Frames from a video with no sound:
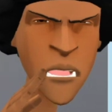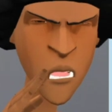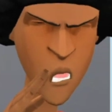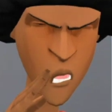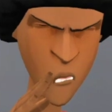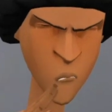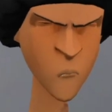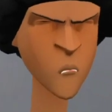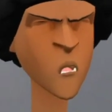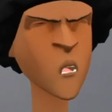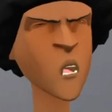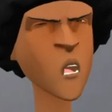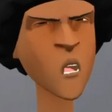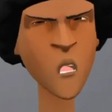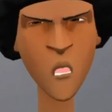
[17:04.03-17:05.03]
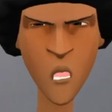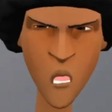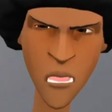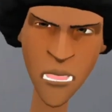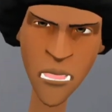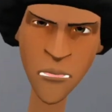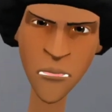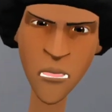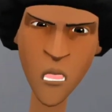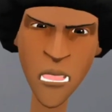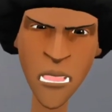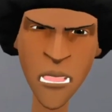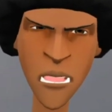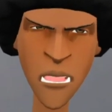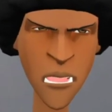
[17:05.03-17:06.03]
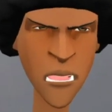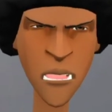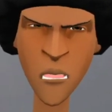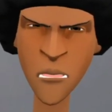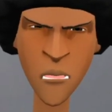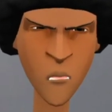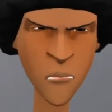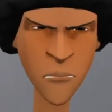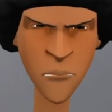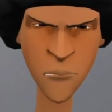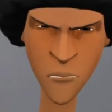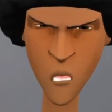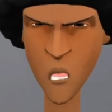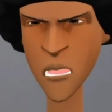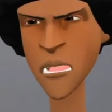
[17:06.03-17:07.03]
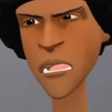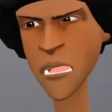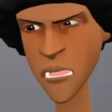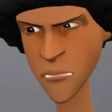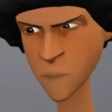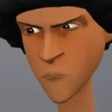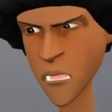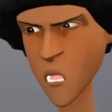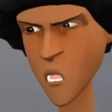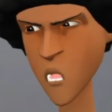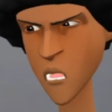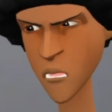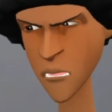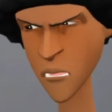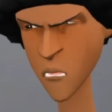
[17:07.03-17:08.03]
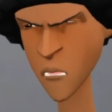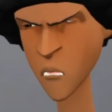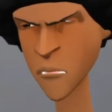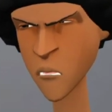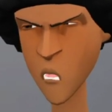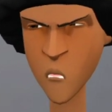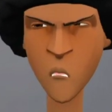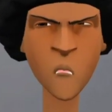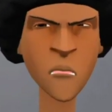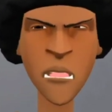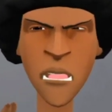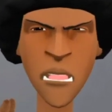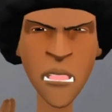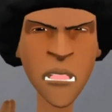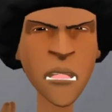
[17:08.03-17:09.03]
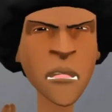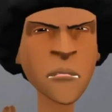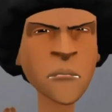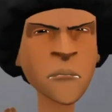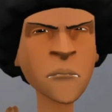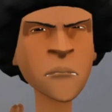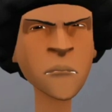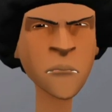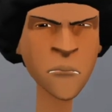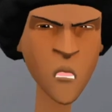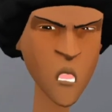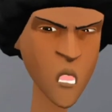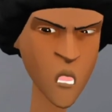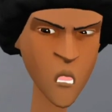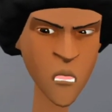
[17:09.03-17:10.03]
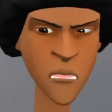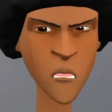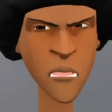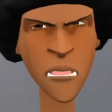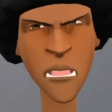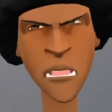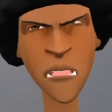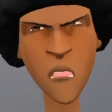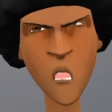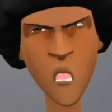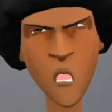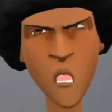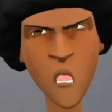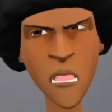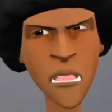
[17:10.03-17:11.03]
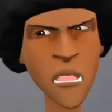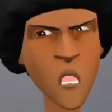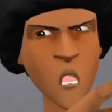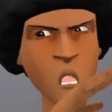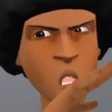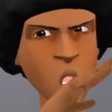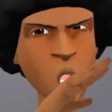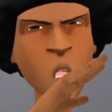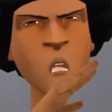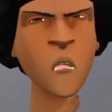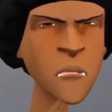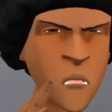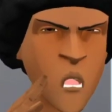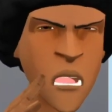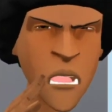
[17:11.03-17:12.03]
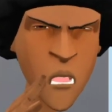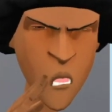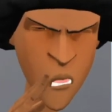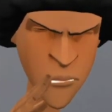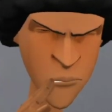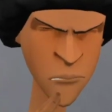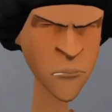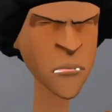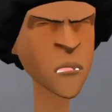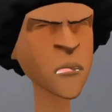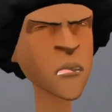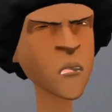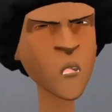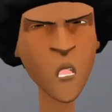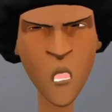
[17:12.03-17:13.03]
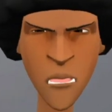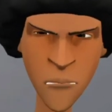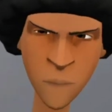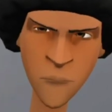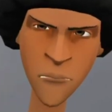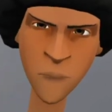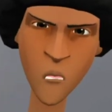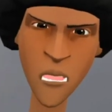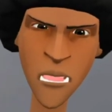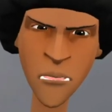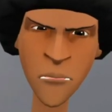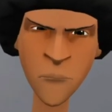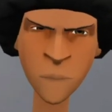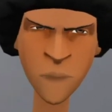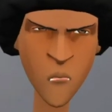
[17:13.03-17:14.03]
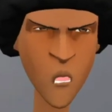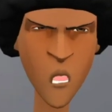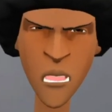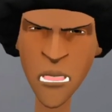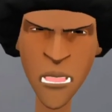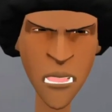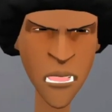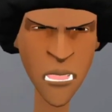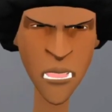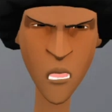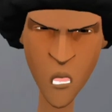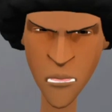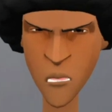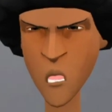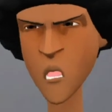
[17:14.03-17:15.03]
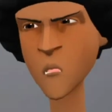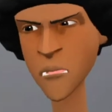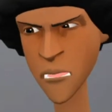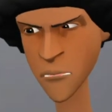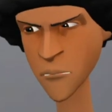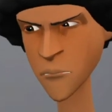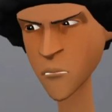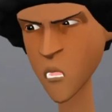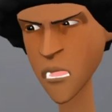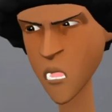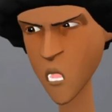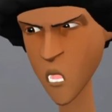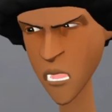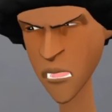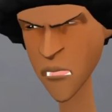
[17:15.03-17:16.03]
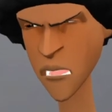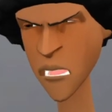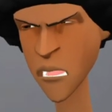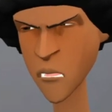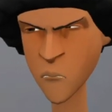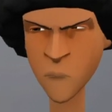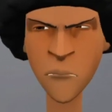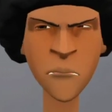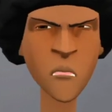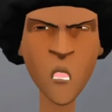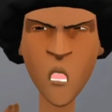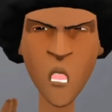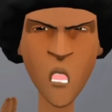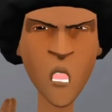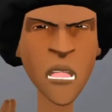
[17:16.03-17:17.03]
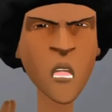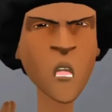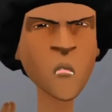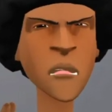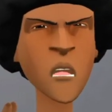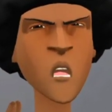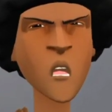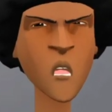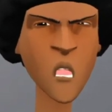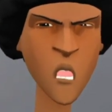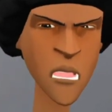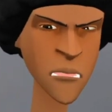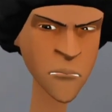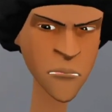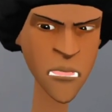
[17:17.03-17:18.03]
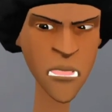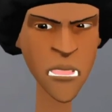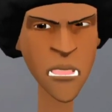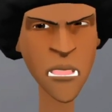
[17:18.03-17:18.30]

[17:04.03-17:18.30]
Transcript: was useless then. Now that everything has spoilt, you are now looking for my advice. That will be waste of advice. I don't waste my advice. And for your information, there are some things that I forbid. As a Christian and as a traditional woman,